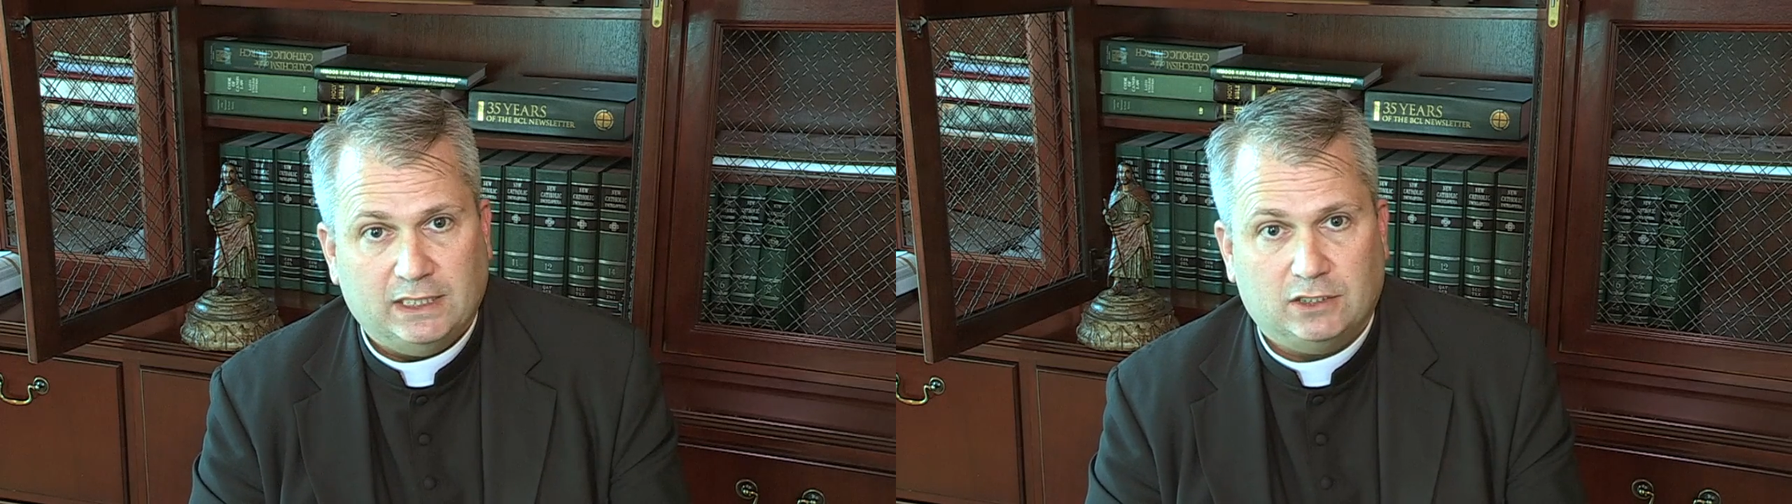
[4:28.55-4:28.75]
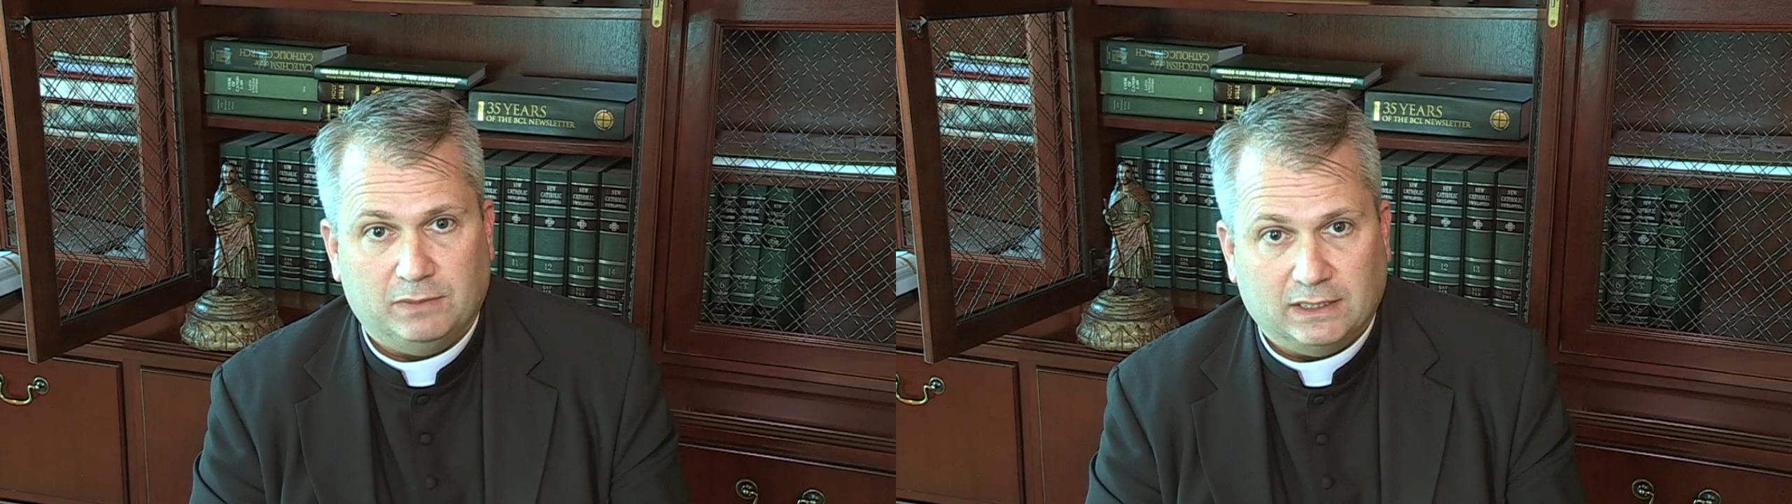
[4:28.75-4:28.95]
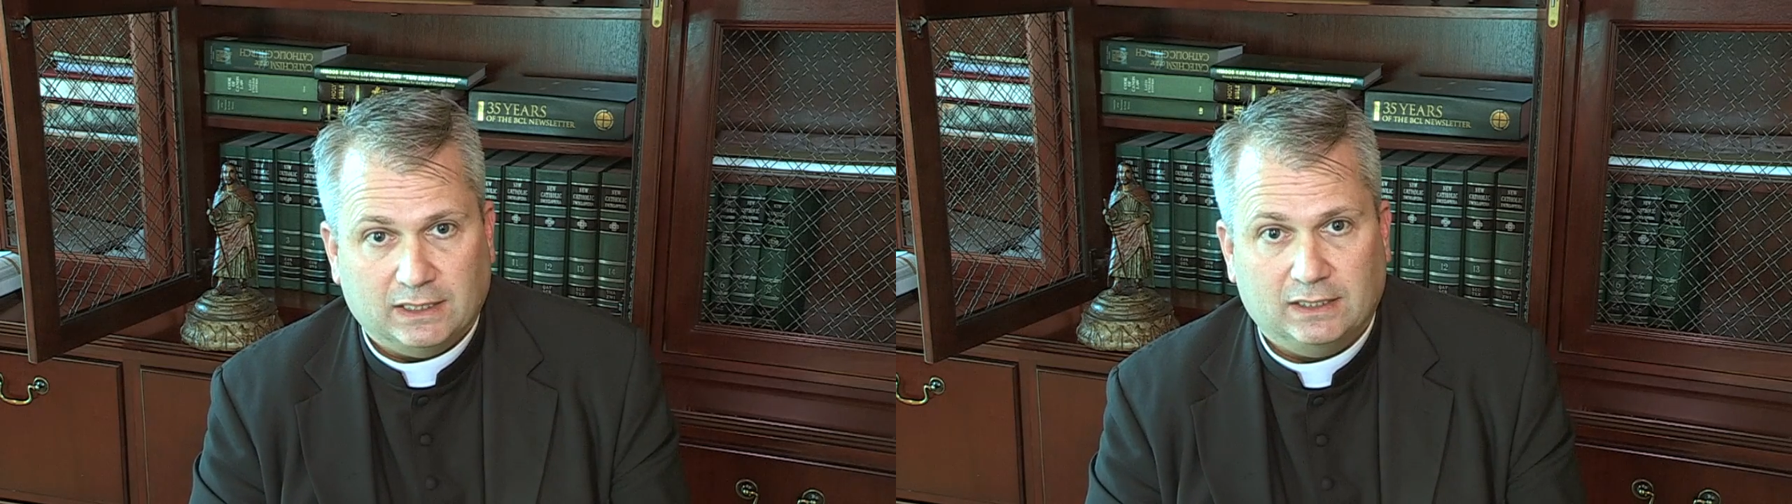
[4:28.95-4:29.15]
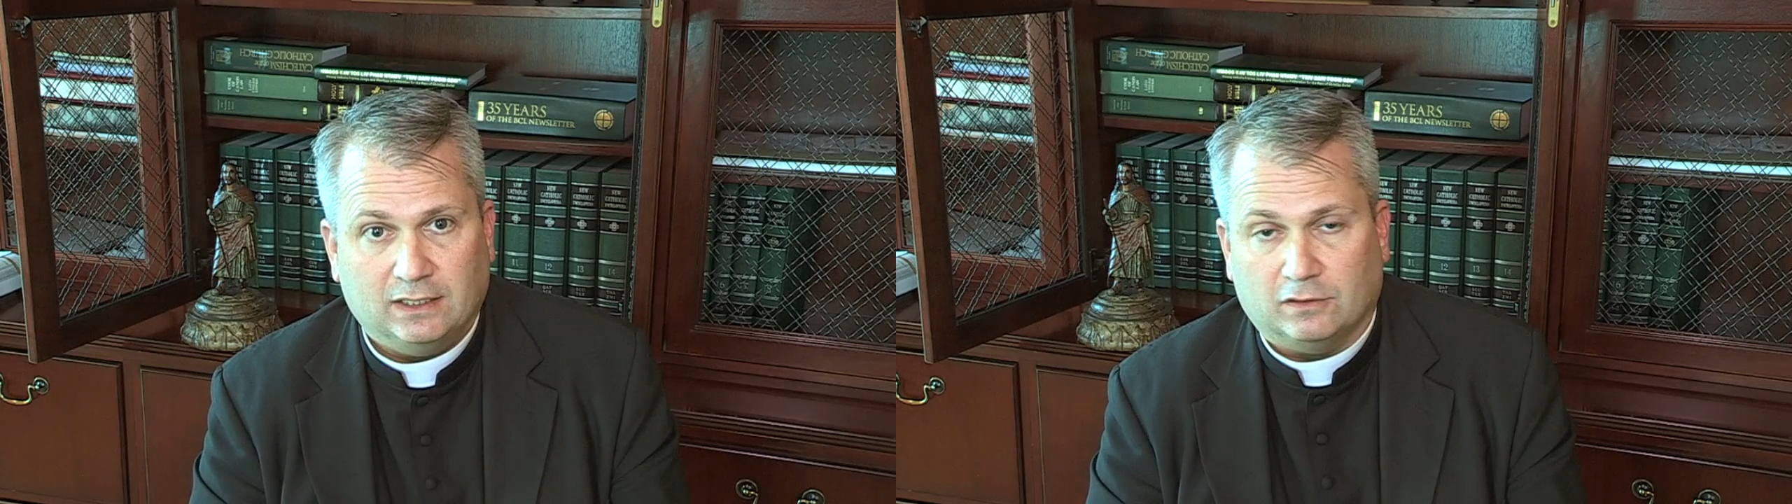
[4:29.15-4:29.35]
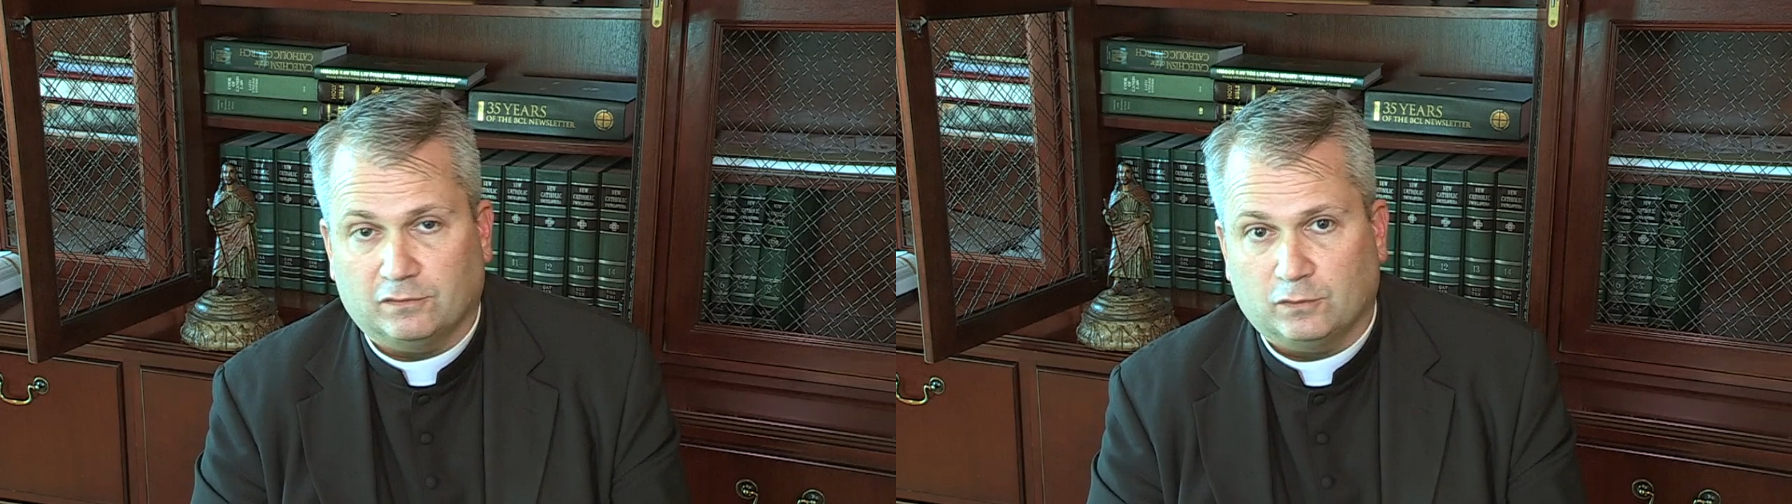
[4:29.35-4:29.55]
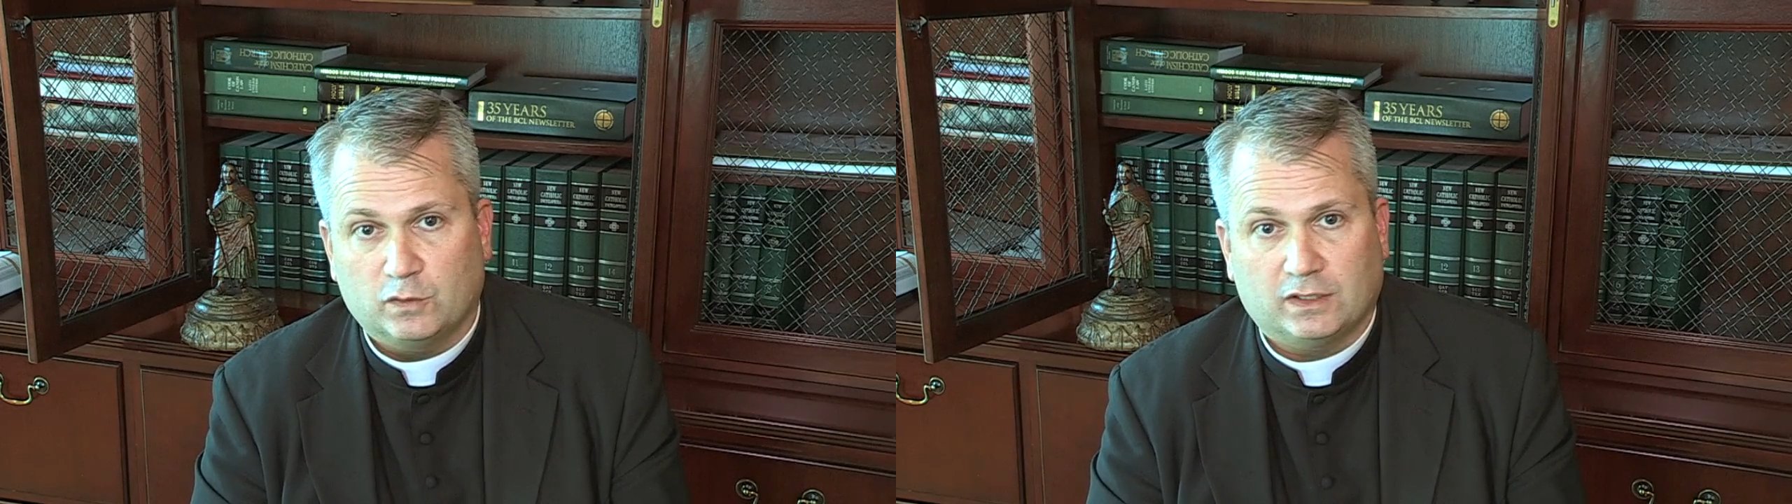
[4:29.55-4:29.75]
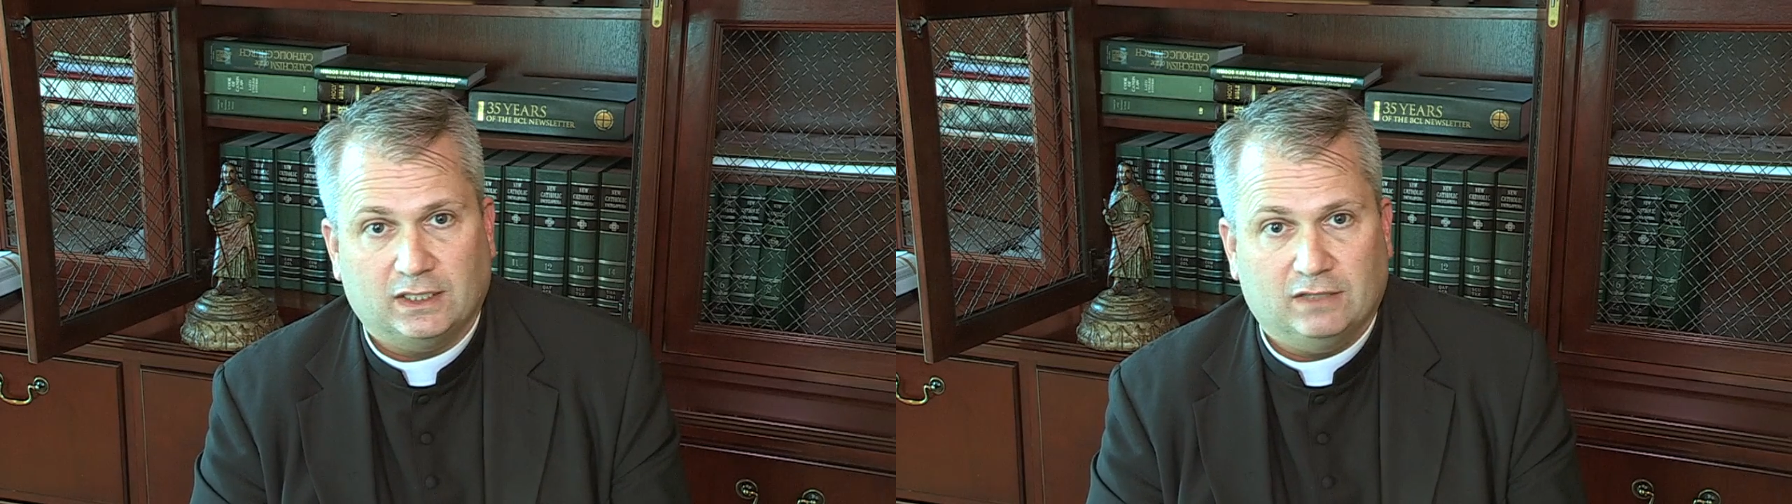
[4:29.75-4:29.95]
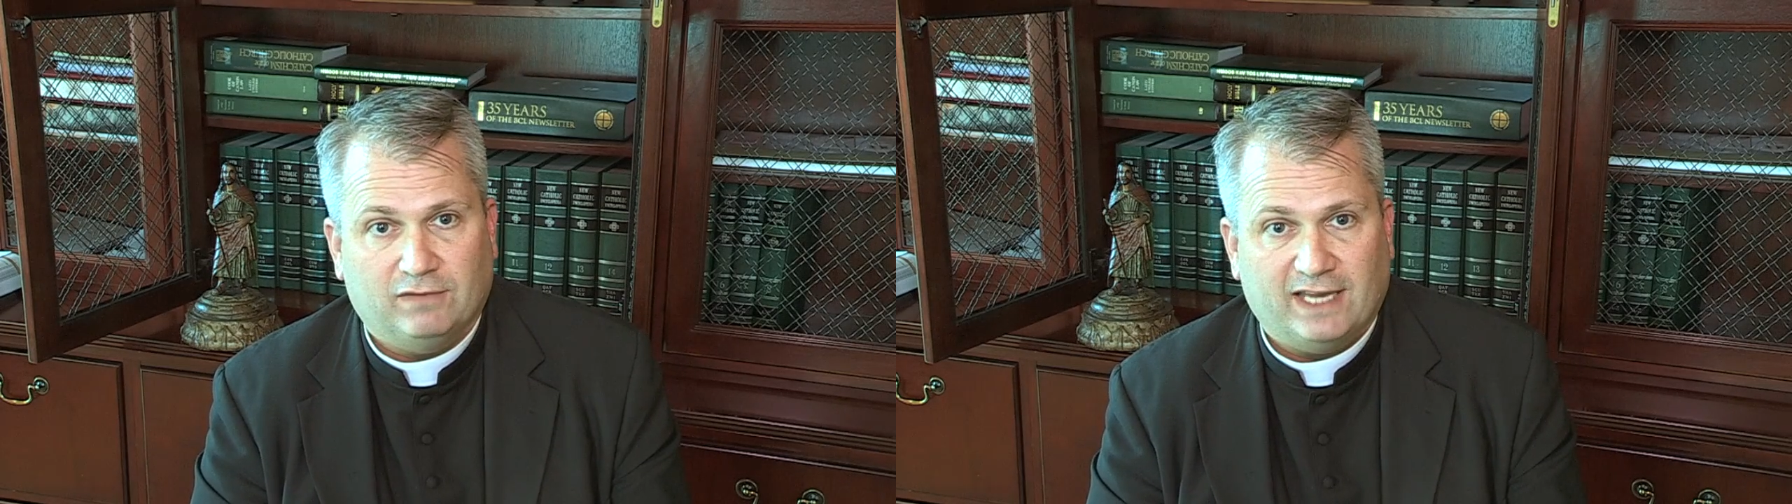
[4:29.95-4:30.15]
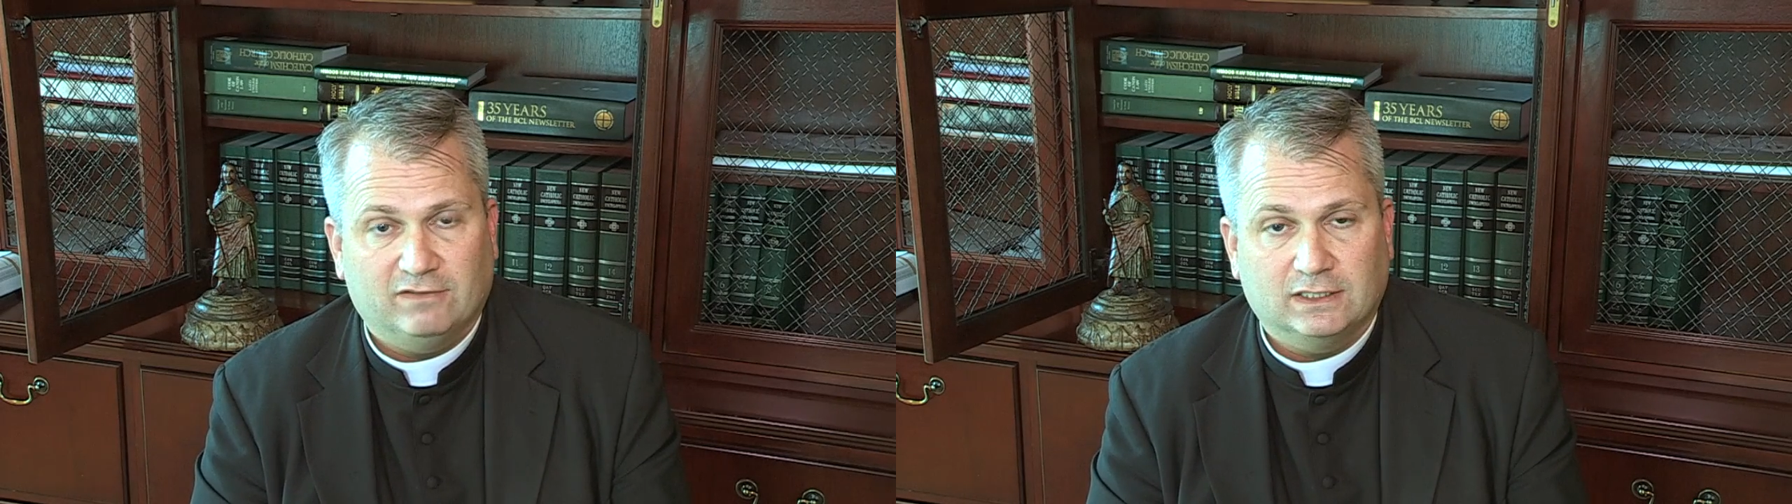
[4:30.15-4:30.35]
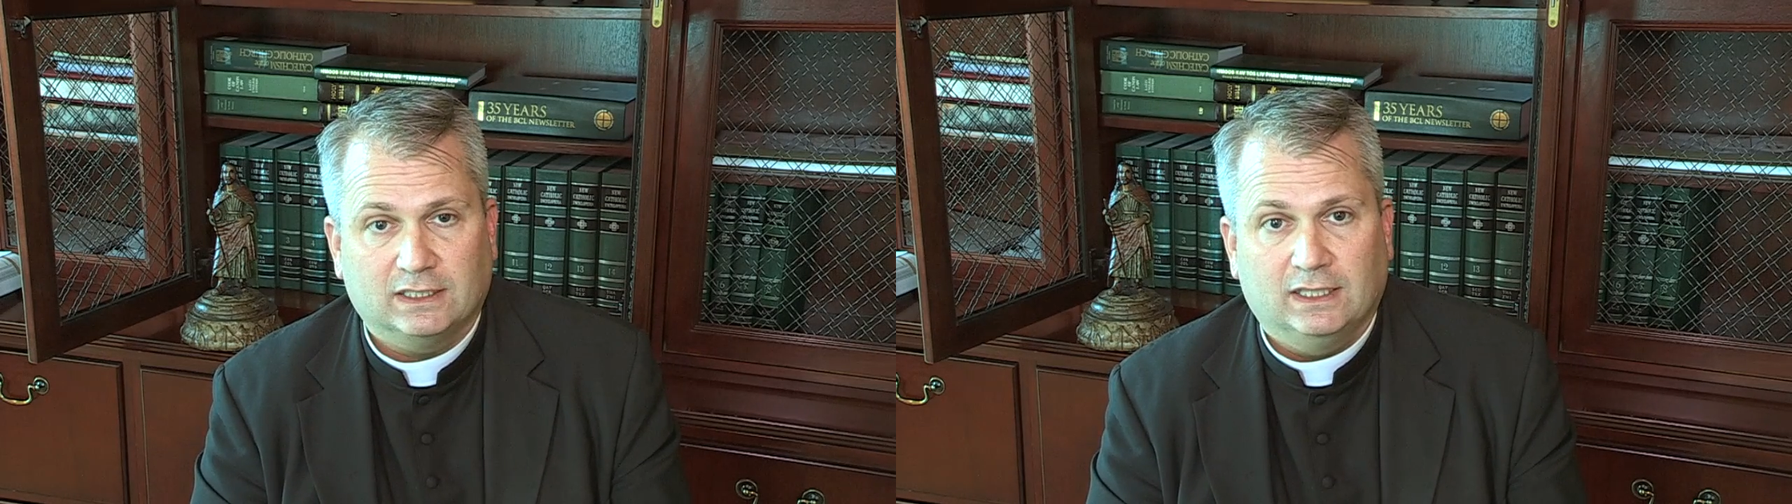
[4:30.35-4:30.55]
to begin on the first Sunday of
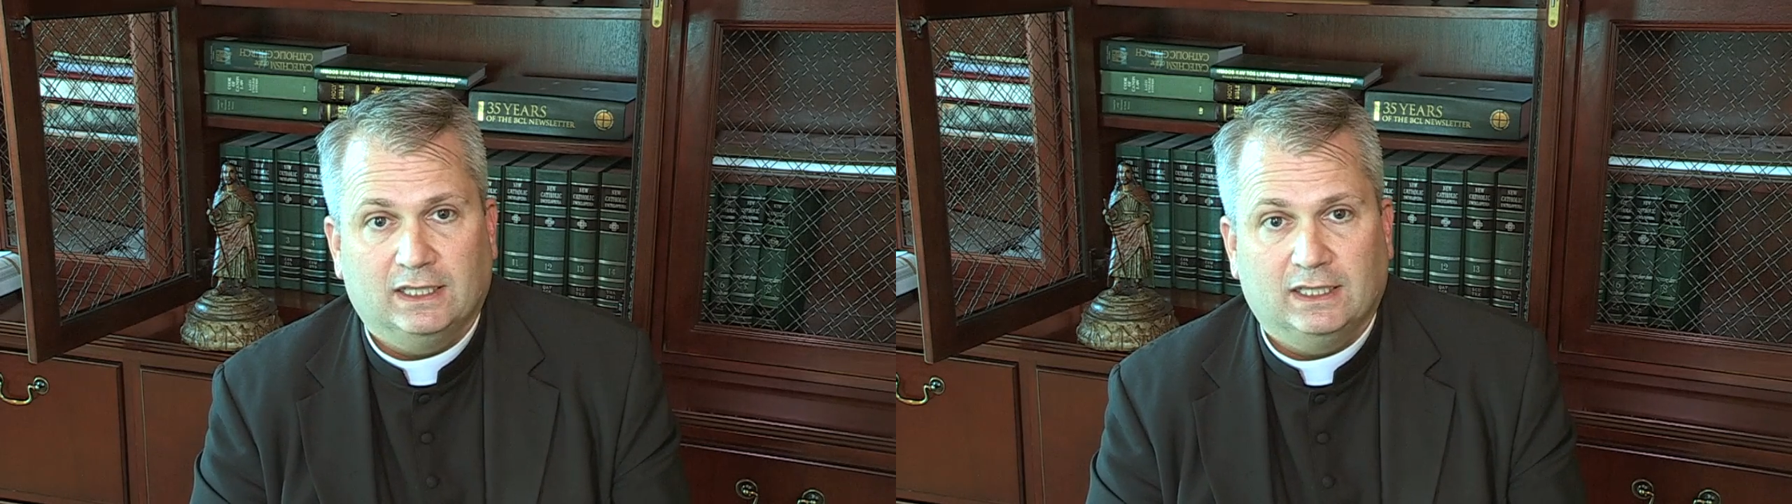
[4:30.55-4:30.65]
Advent